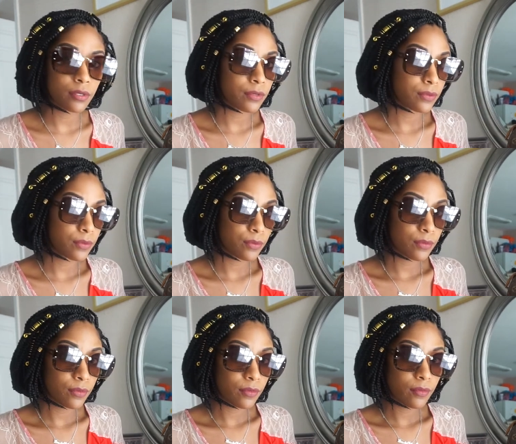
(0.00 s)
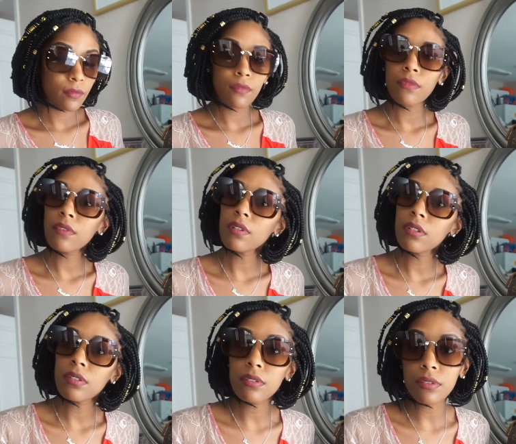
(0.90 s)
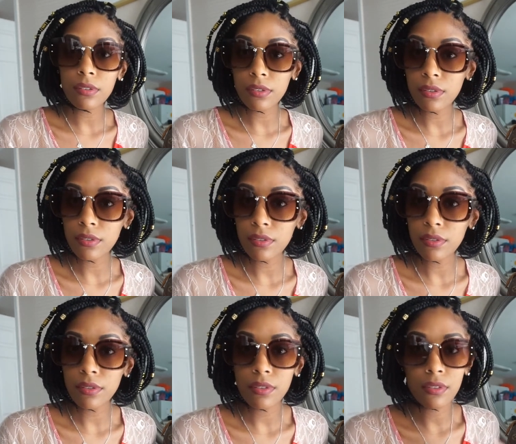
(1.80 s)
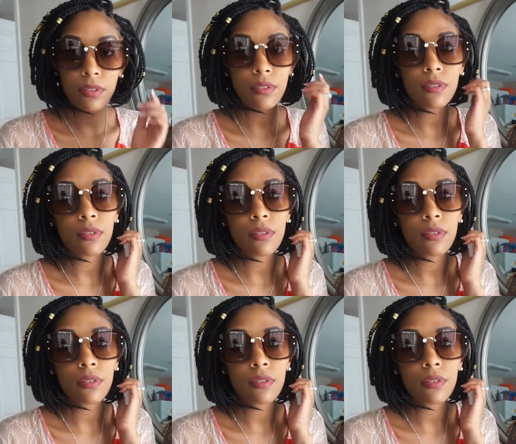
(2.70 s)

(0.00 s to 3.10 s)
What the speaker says: Nobody speaks.